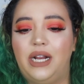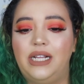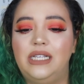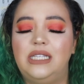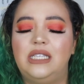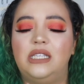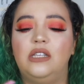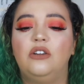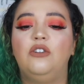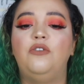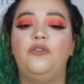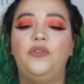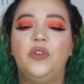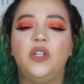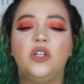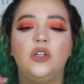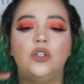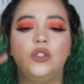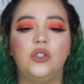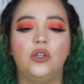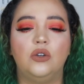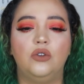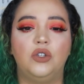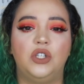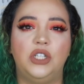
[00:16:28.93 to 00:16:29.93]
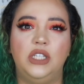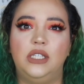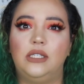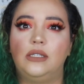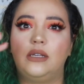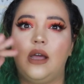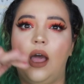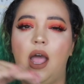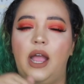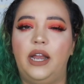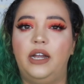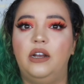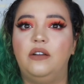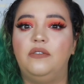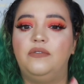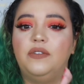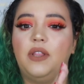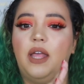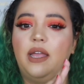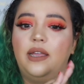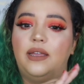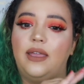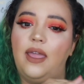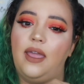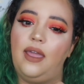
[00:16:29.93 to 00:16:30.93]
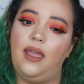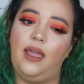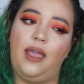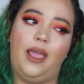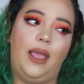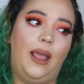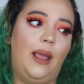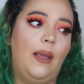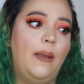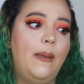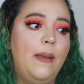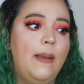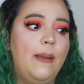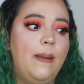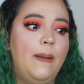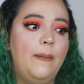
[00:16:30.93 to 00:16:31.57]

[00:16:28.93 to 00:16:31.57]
I still feel as though she's kind of like a,